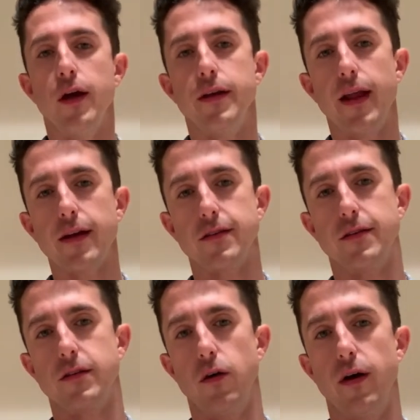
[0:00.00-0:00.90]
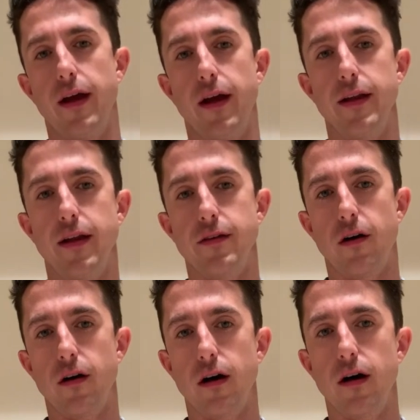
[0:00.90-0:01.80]
Next, let's go ahead and
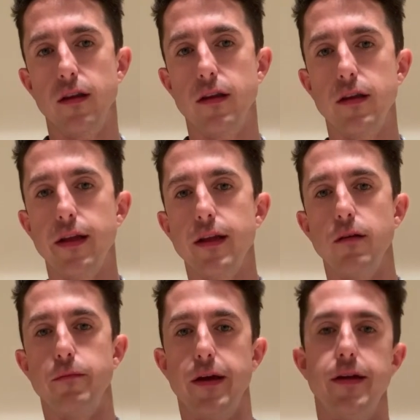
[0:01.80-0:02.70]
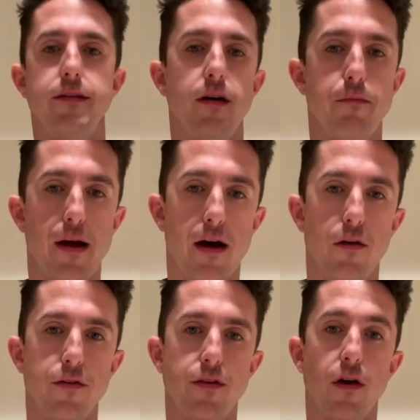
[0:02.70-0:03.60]
talk a little bit
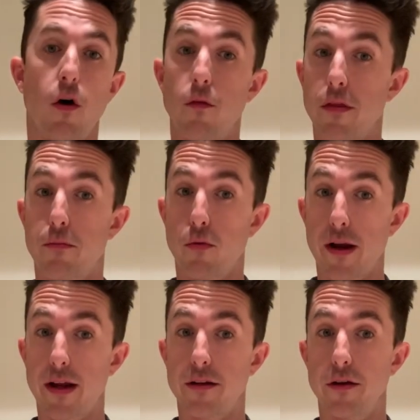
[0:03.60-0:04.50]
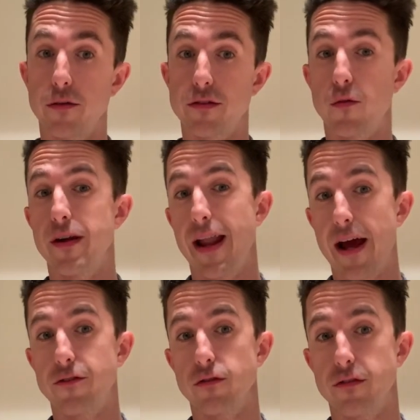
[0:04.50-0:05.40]
about over-the-break notes or
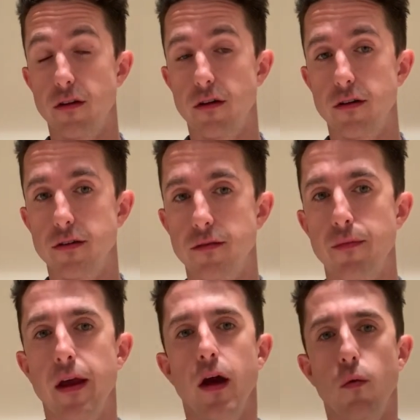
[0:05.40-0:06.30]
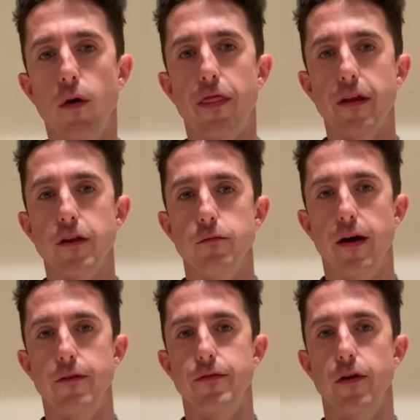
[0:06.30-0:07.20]
natural slurs. One thing you
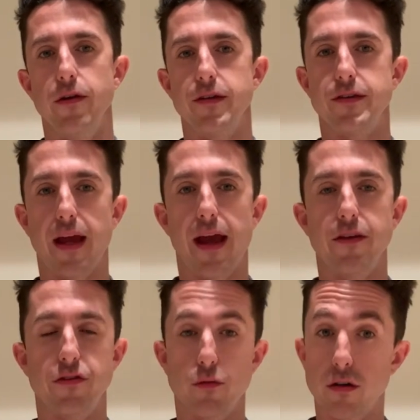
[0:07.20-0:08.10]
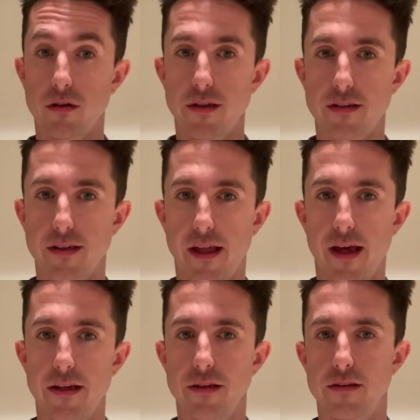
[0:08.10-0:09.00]
might have noticed as you were glissing
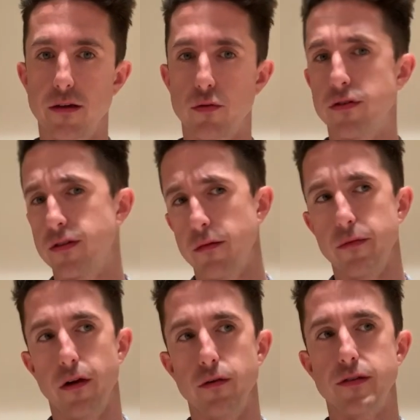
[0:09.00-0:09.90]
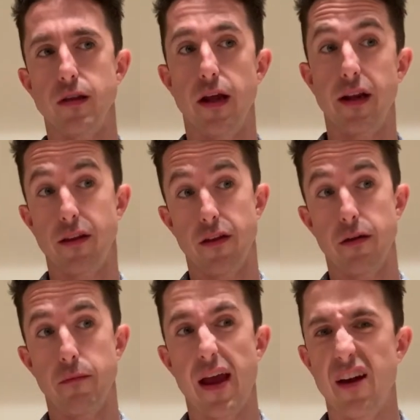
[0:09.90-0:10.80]
that is there were some notes like
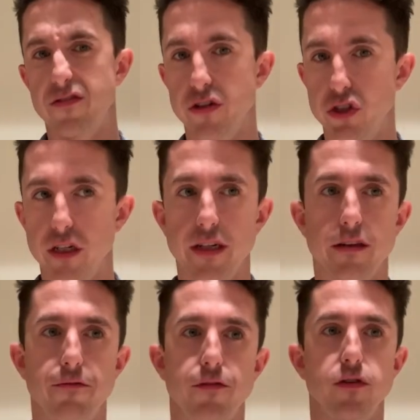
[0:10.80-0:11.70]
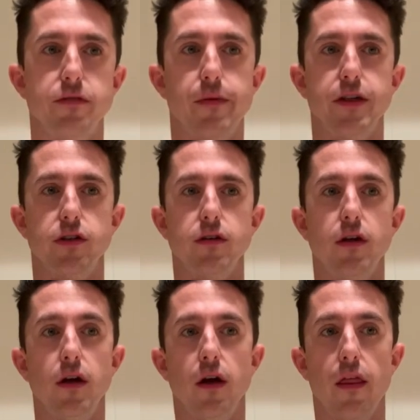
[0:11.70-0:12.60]
the F to G in the first measure,
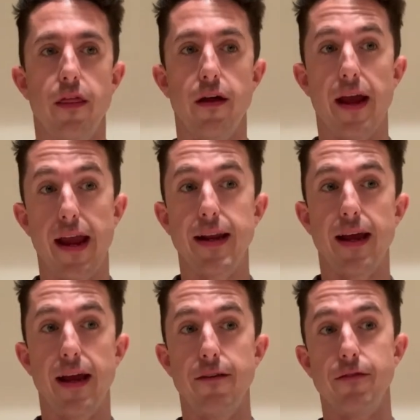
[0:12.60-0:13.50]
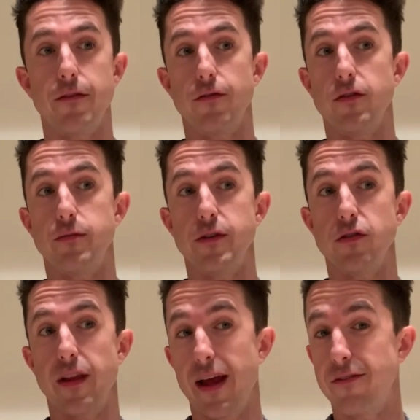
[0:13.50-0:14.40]
the A to F in the first
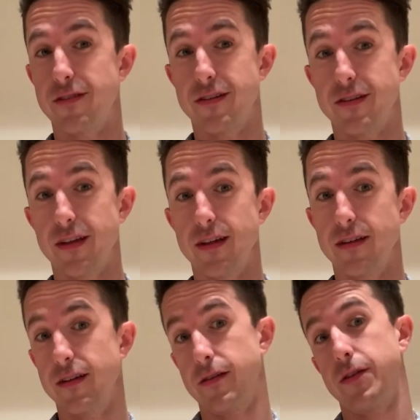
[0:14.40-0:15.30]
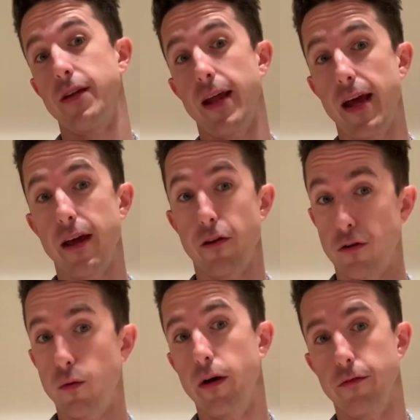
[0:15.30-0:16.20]
measure, the F to C, and the C to A. There are
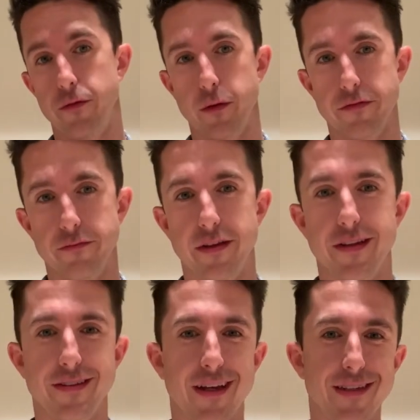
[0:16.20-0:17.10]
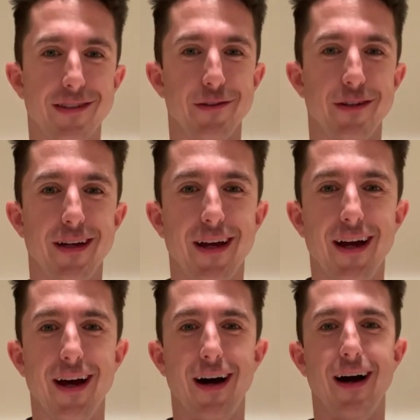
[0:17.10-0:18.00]
quite a few of them in this etude
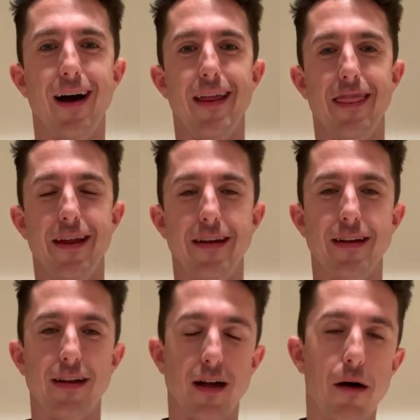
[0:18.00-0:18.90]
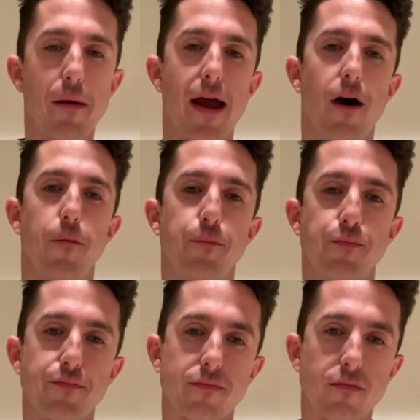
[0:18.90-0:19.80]
that come out
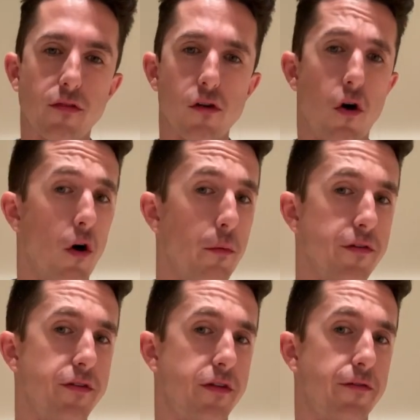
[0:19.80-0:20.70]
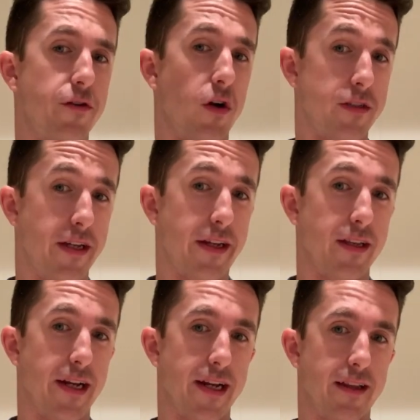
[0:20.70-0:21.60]
almost as if you're
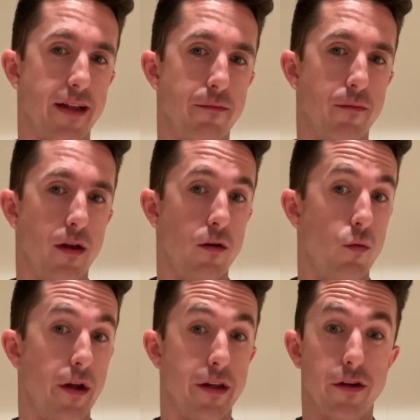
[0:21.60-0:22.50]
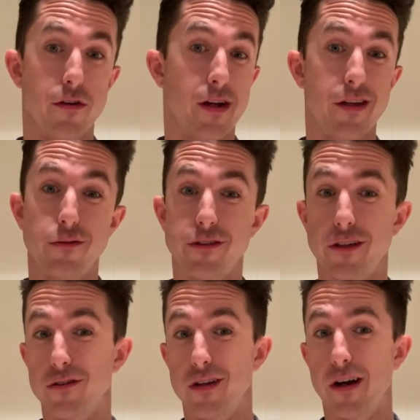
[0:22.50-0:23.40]
articulating them when you're not using
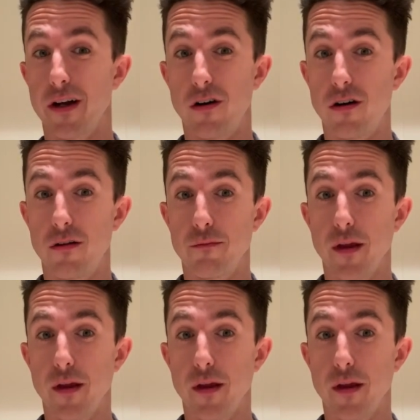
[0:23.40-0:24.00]
your tongue at all.